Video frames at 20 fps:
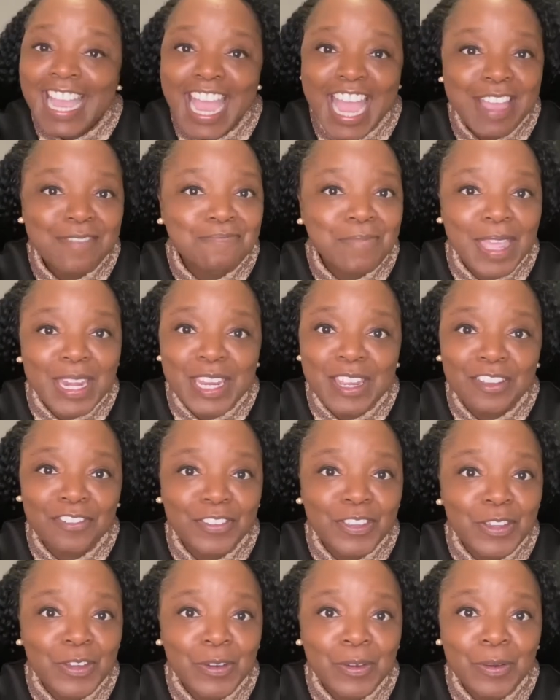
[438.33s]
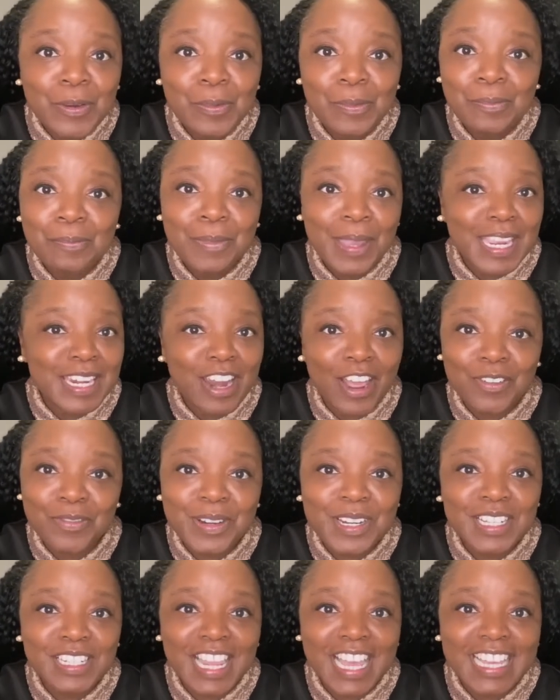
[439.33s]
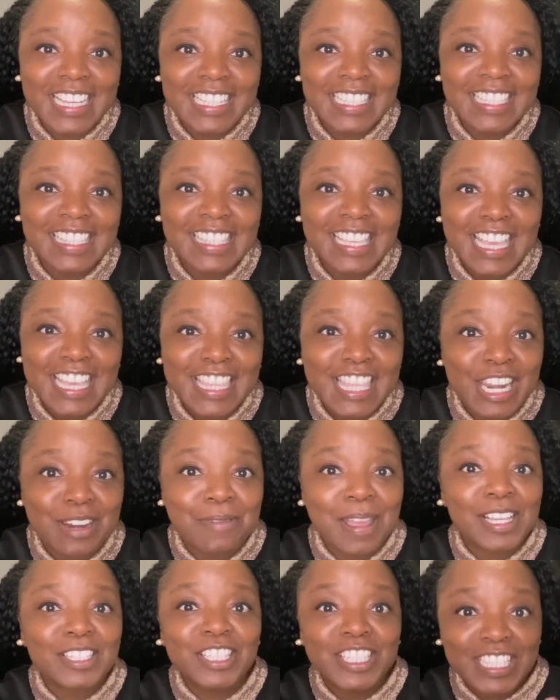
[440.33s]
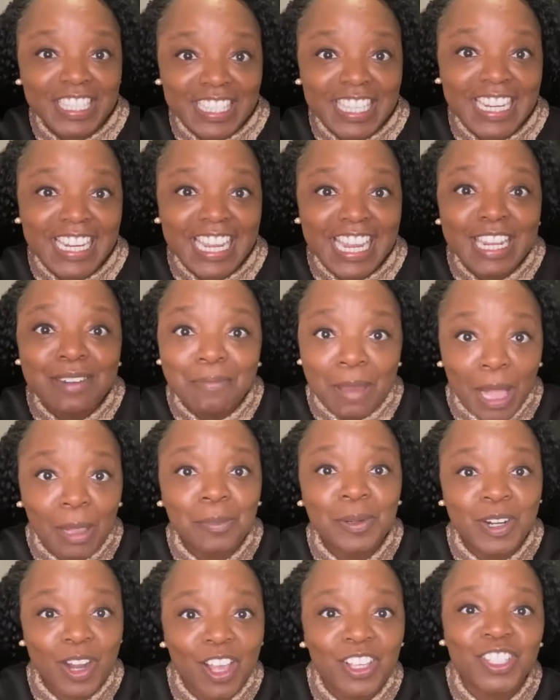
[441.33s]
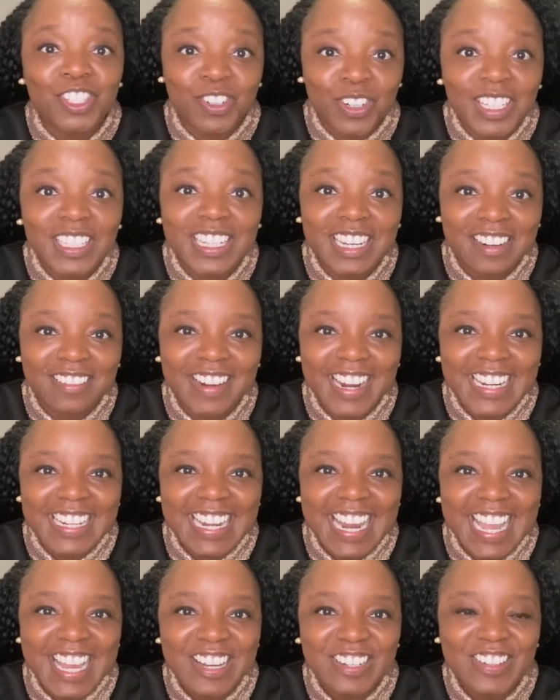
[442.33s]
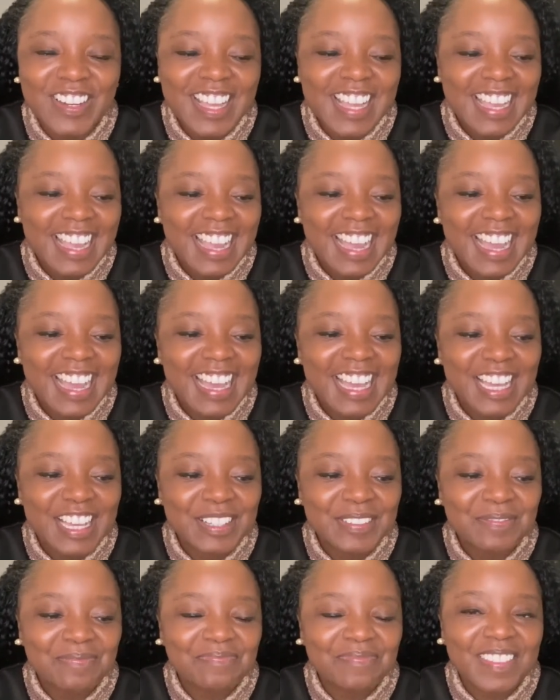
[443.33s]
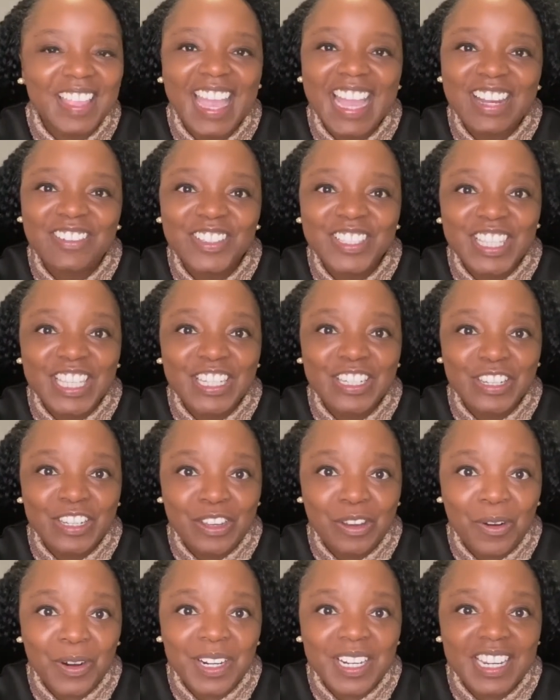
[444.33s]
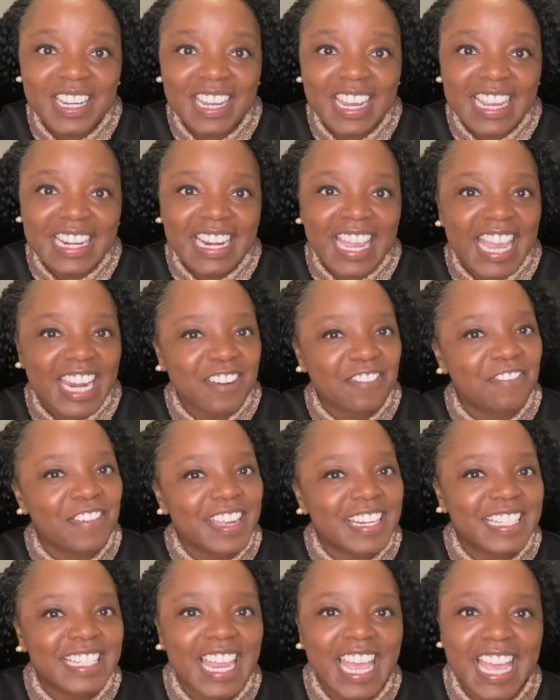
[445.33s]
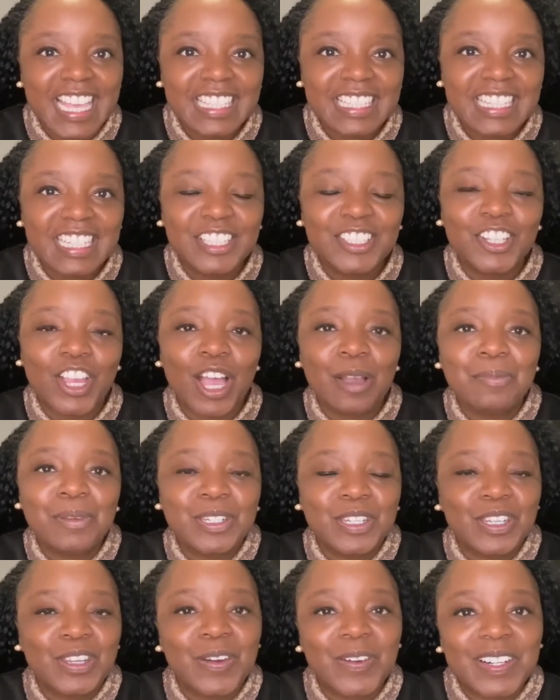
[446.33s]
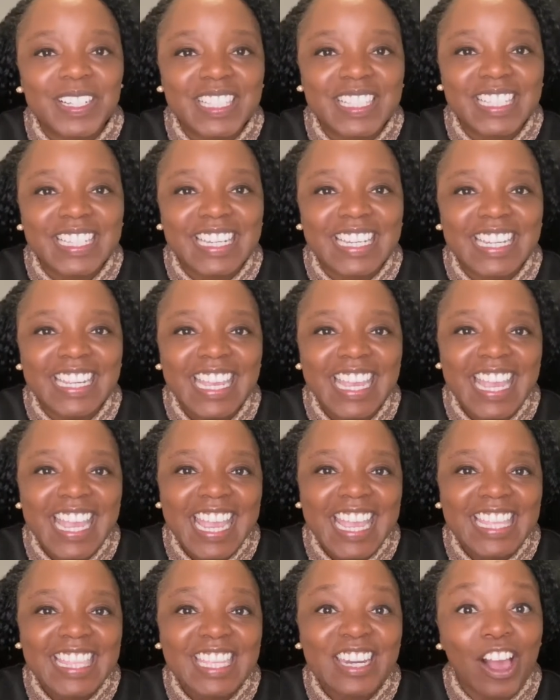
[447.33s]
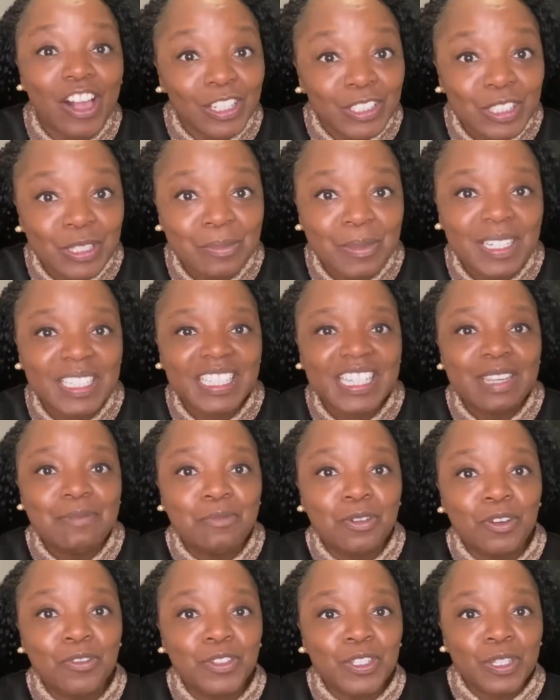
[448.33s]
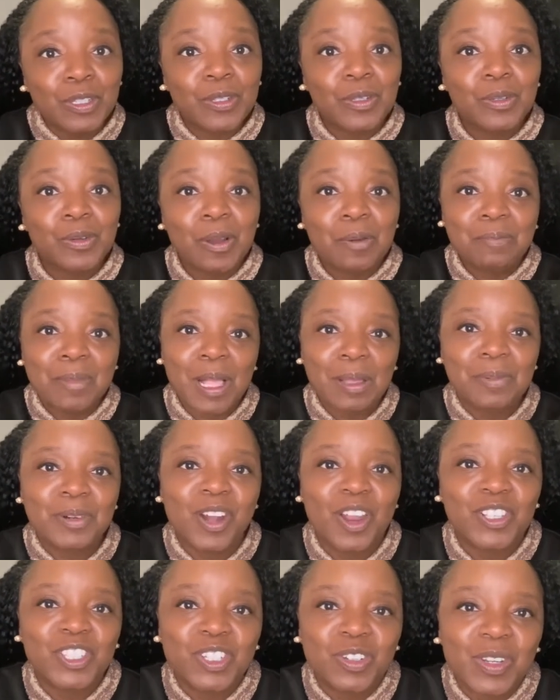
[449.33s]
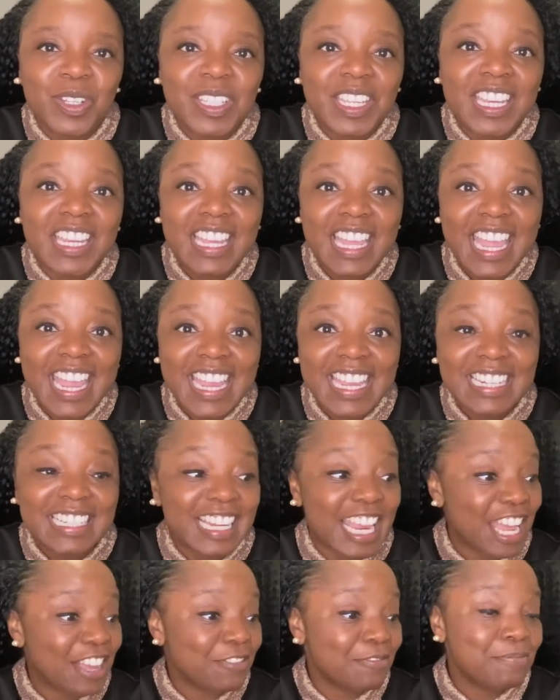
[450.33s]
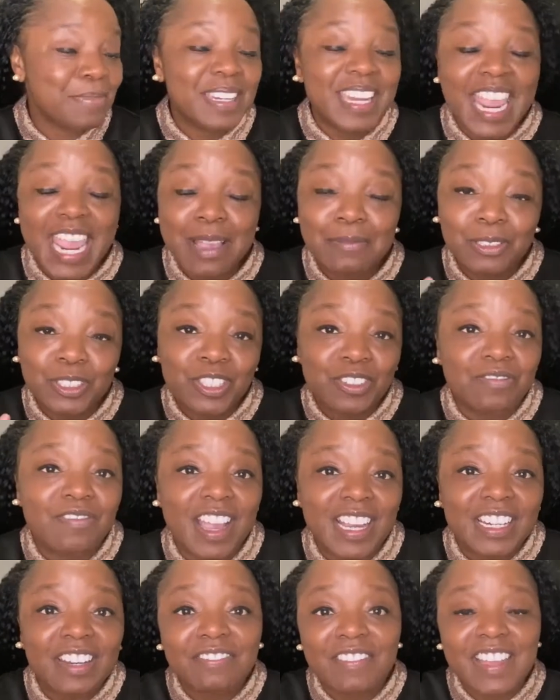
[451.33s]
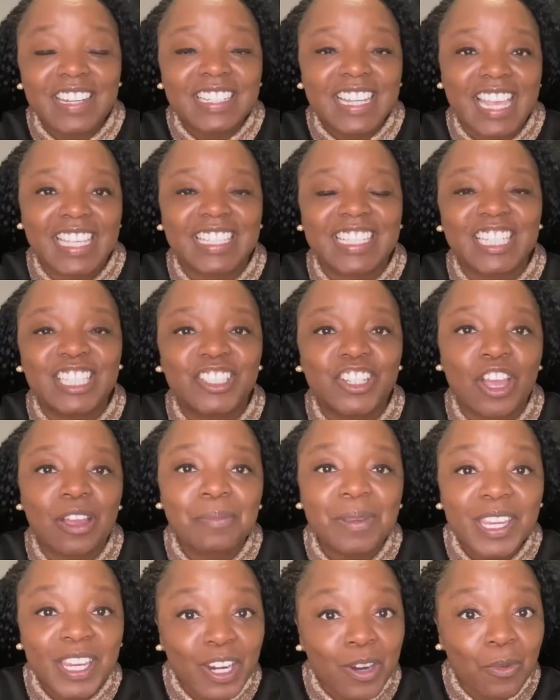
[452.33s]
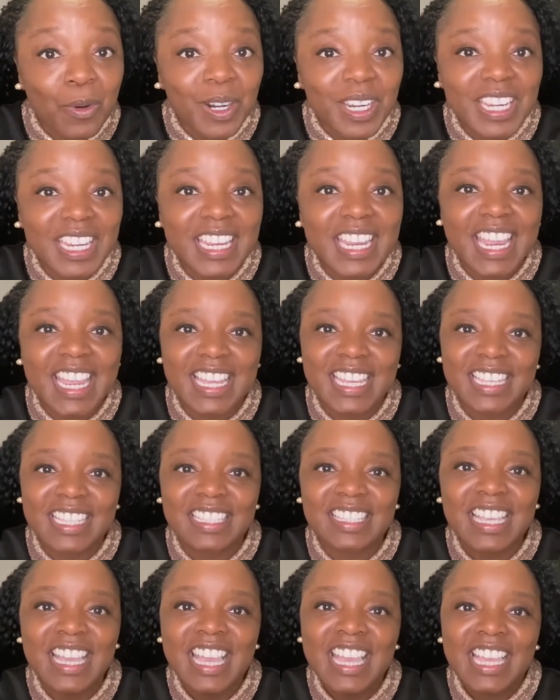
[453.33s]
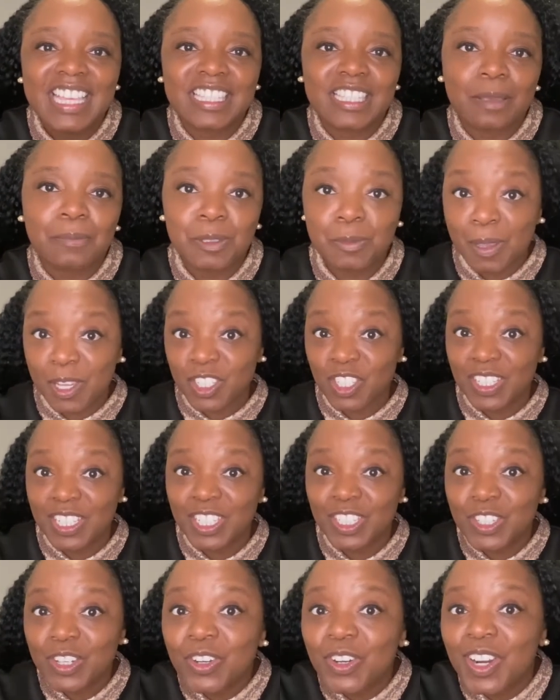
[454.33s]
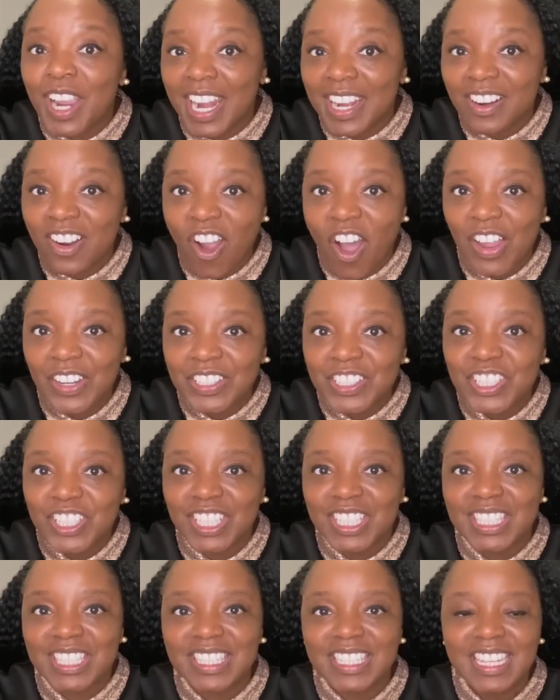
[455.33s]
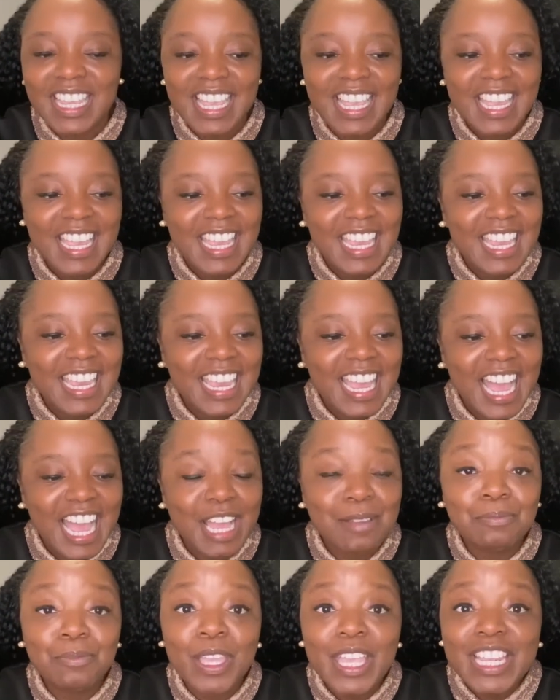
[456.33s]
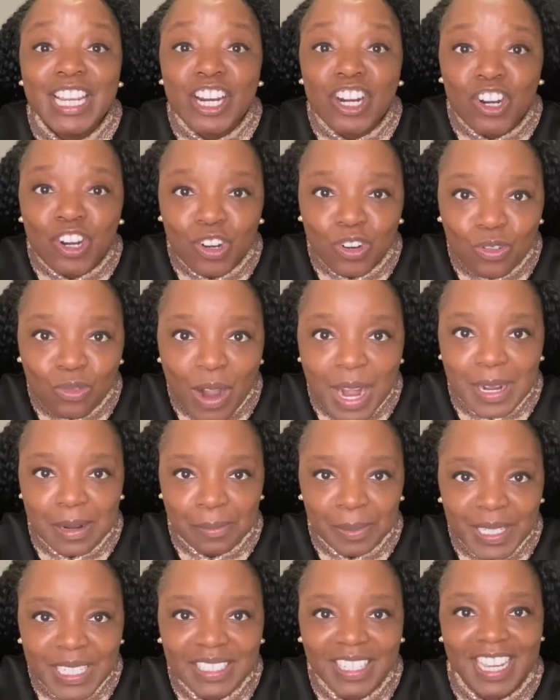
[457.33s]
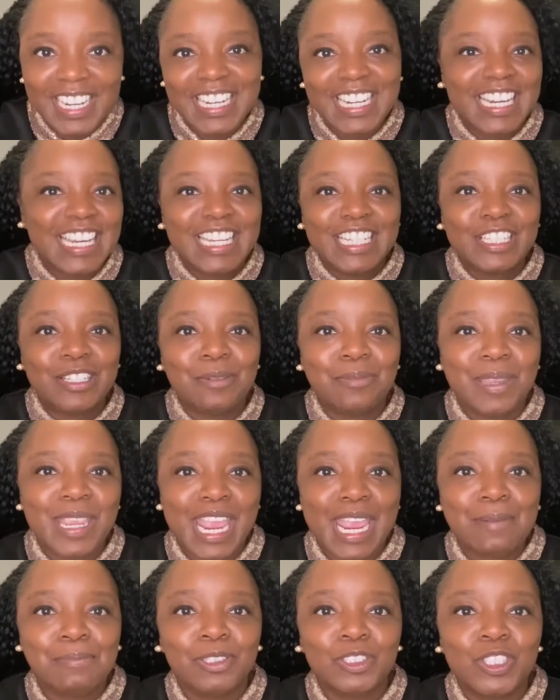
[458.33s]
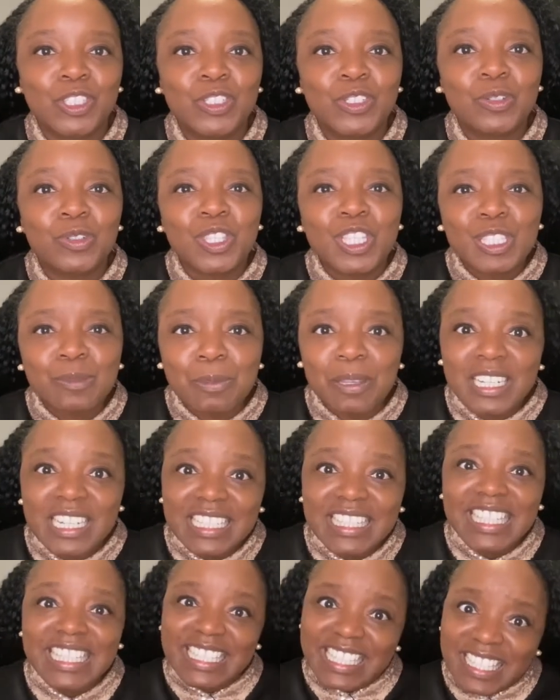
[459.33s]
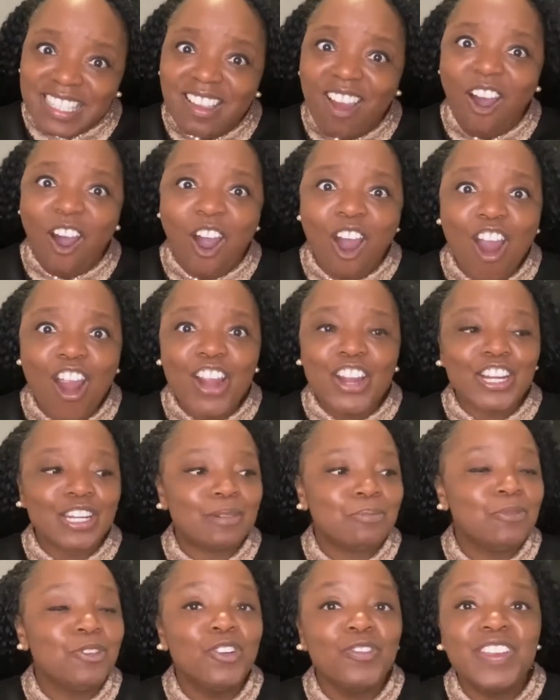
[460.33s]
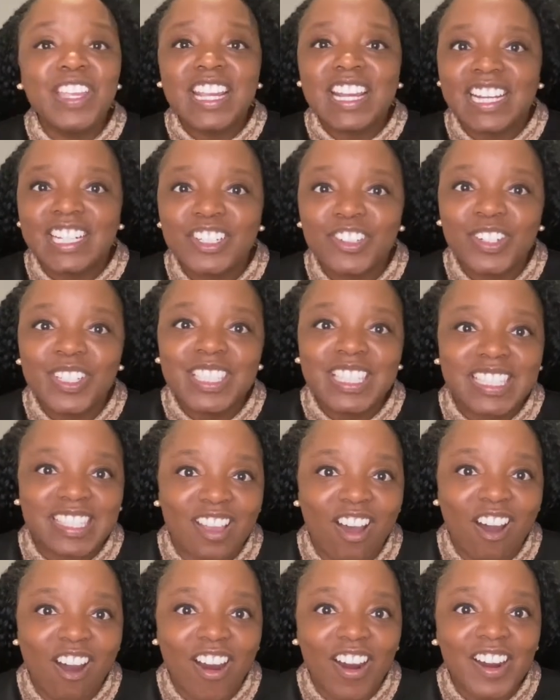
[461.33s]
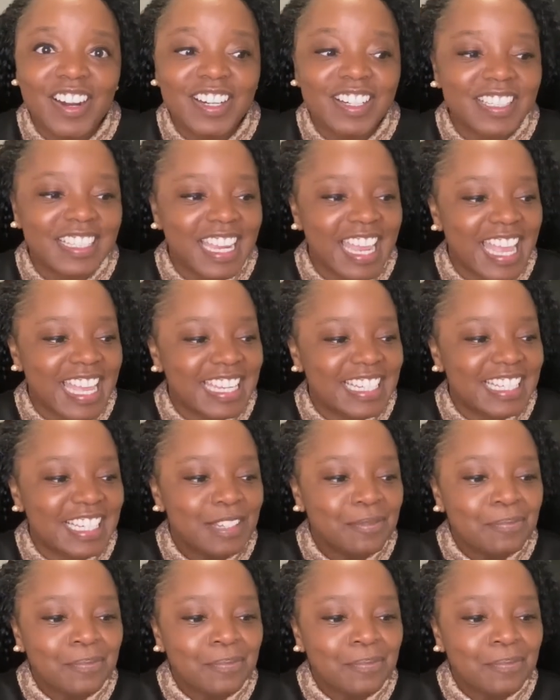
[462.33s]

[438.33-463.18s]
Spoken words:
Many of you may not realize that I'm actually sitting in Melbourne, Australia right now. I was in New York and I had a fantastic job in New York City and then ultimately moved to Melbourne, Australia, and I've been able to find a fantastic job here working as a subspecialist urogynecologist. I'm incredibly lucky to be able to do this, but this is hard. Moving countries is hard, and